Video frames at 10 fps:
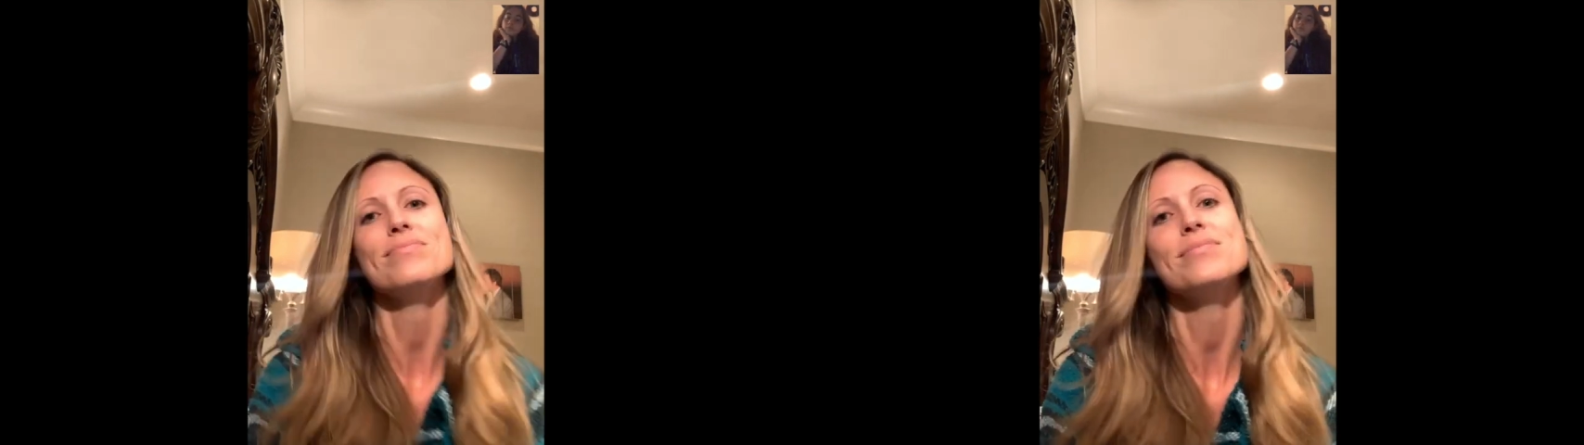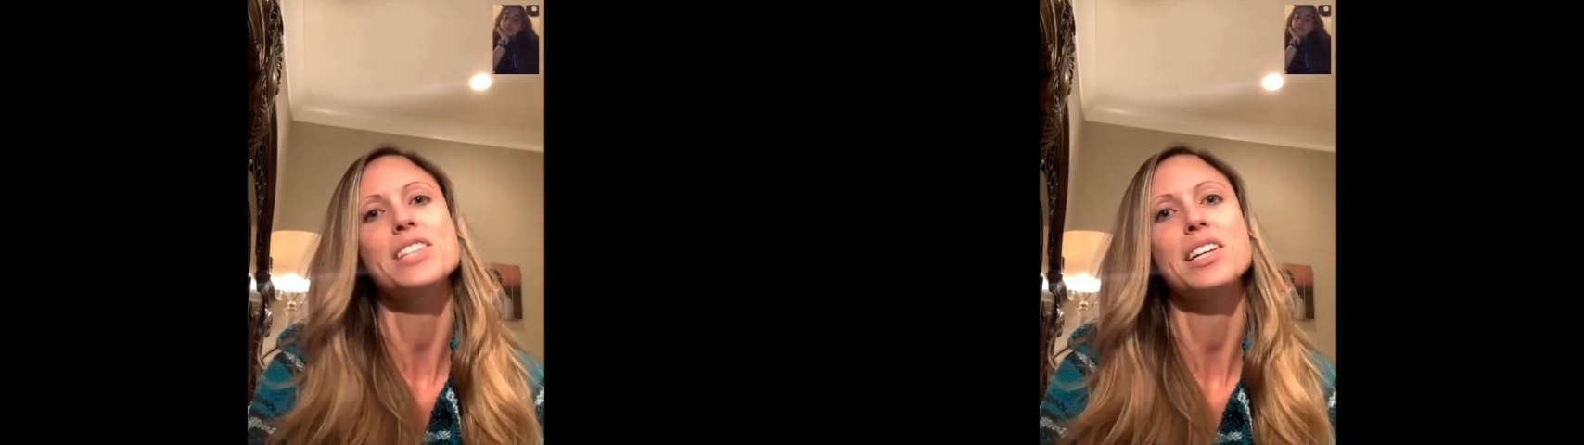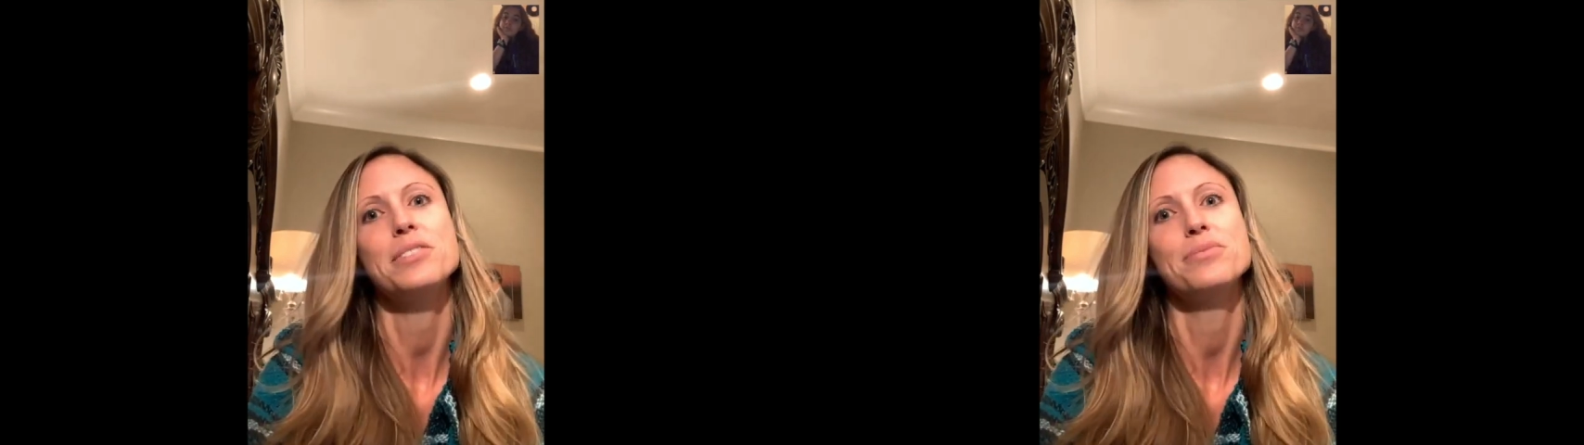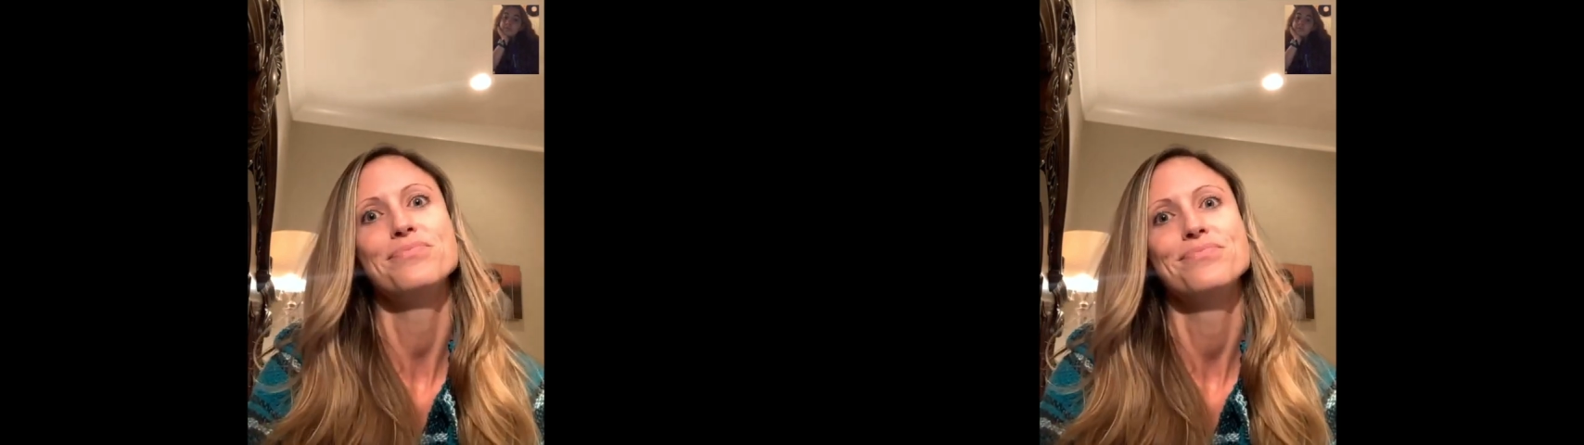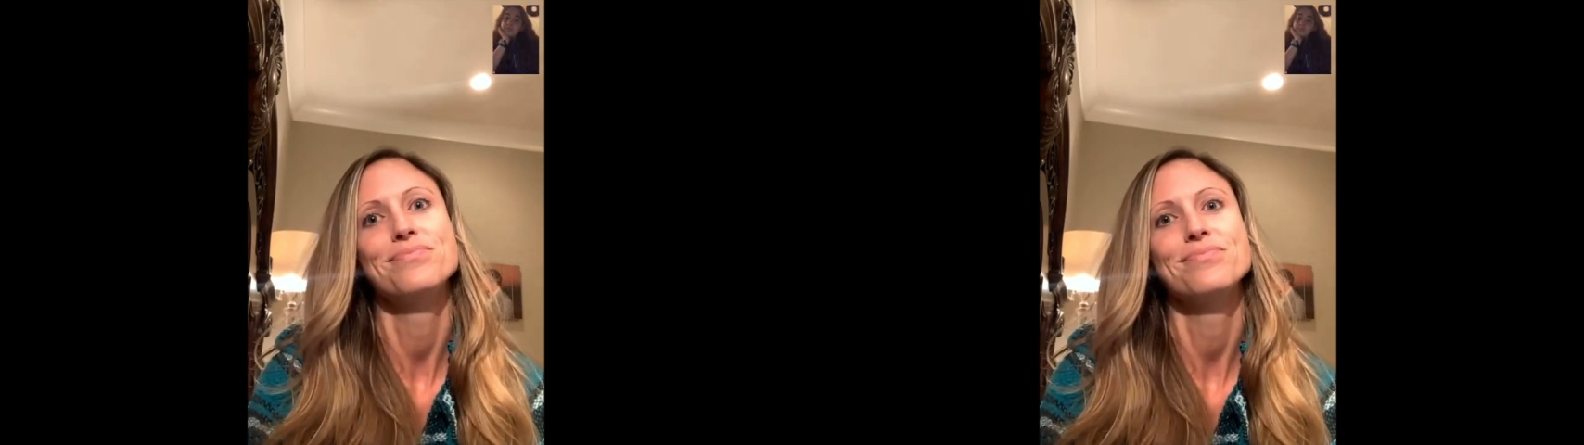So
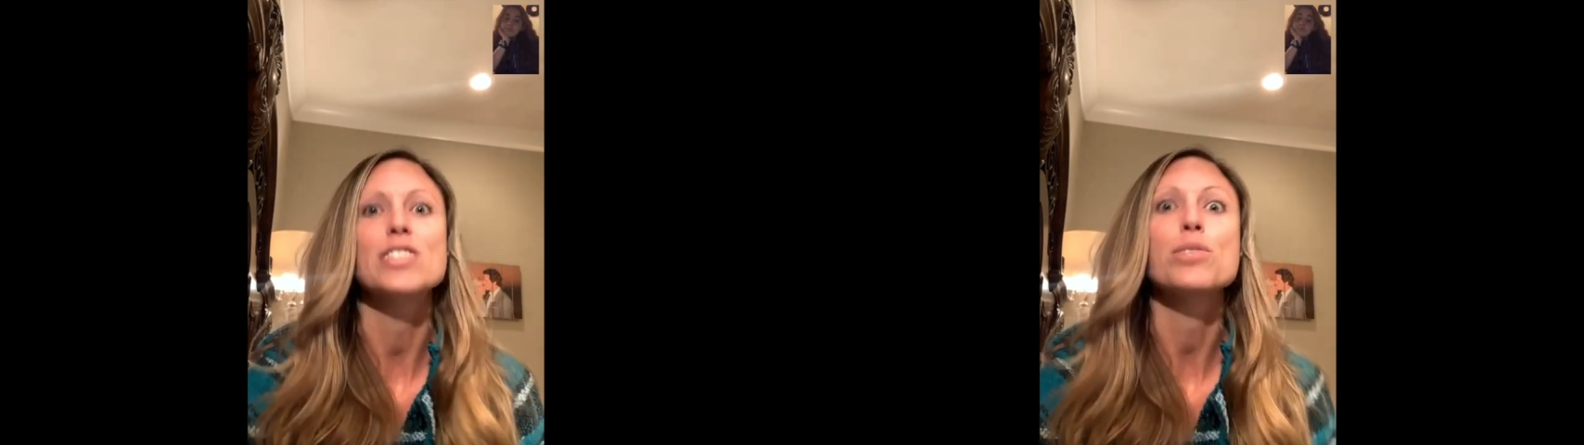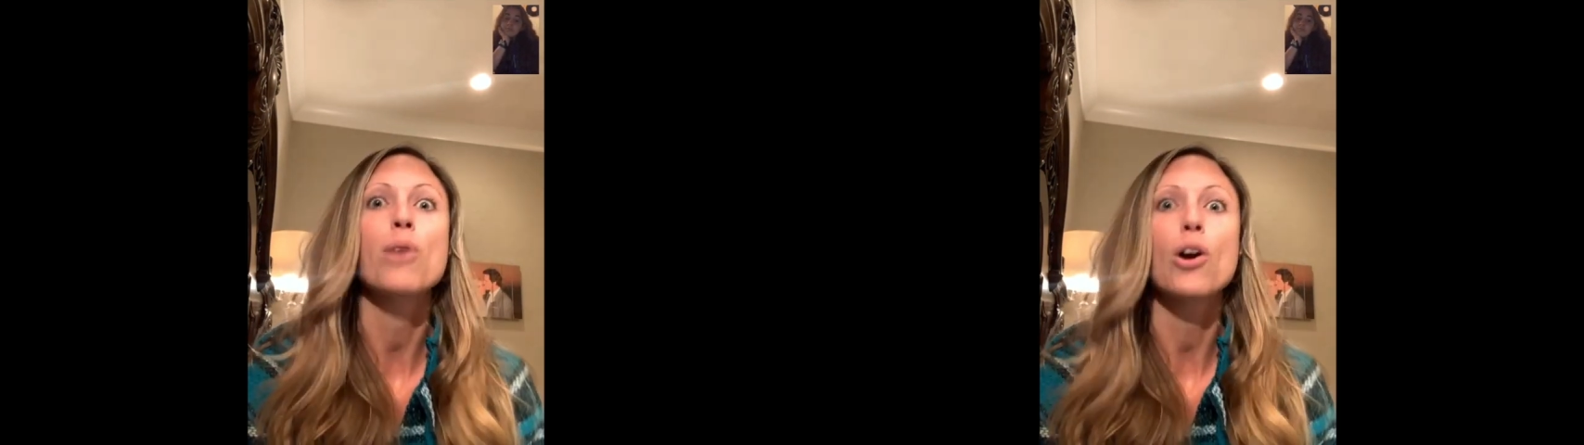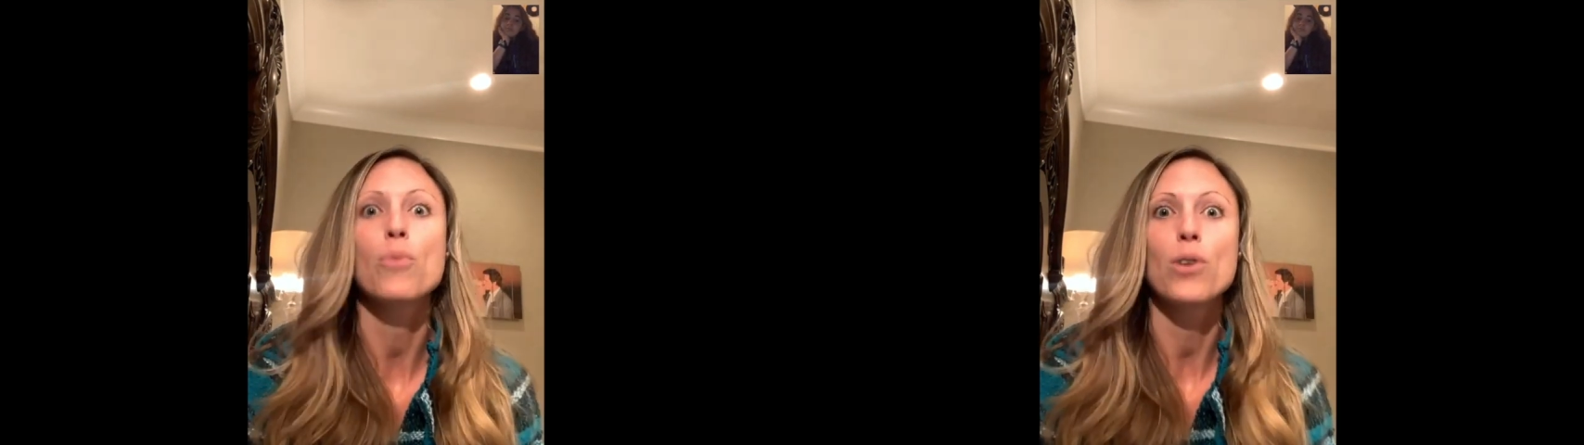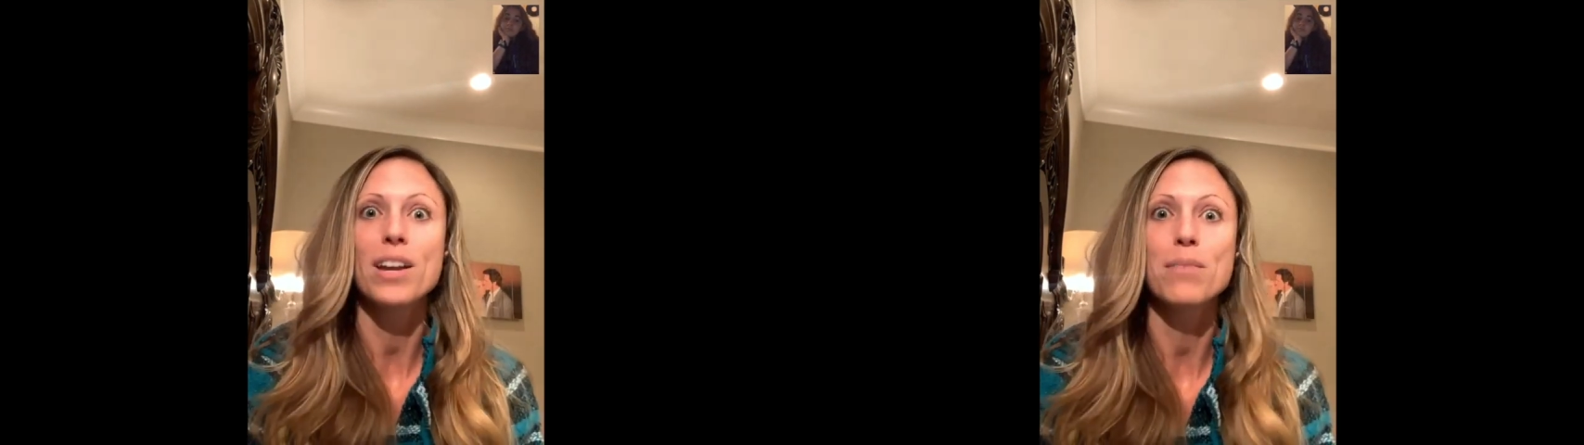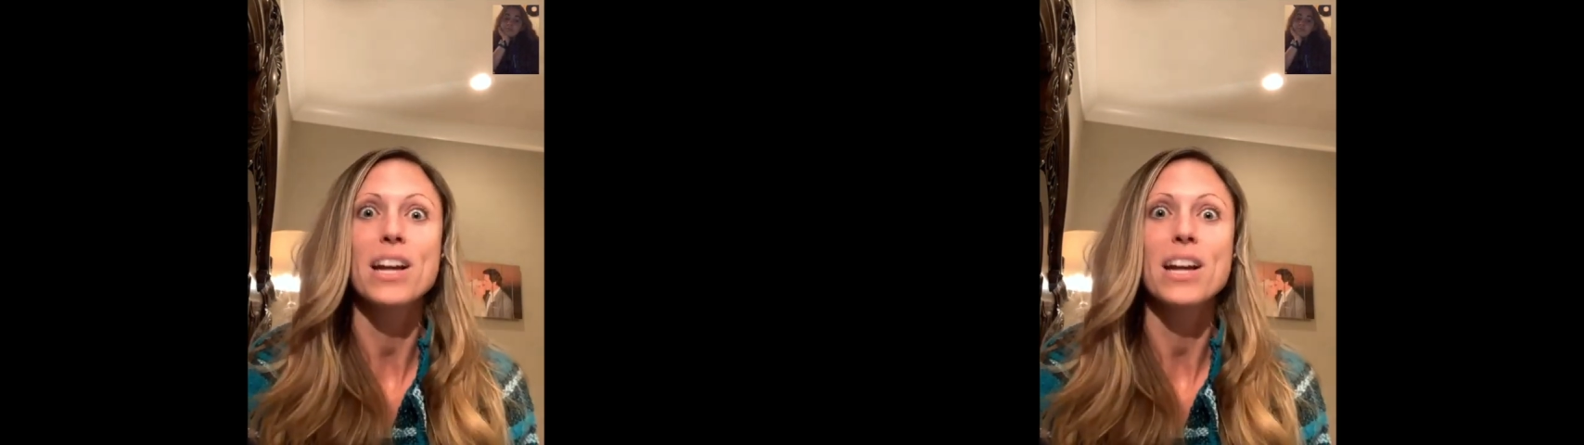tomorrow morning,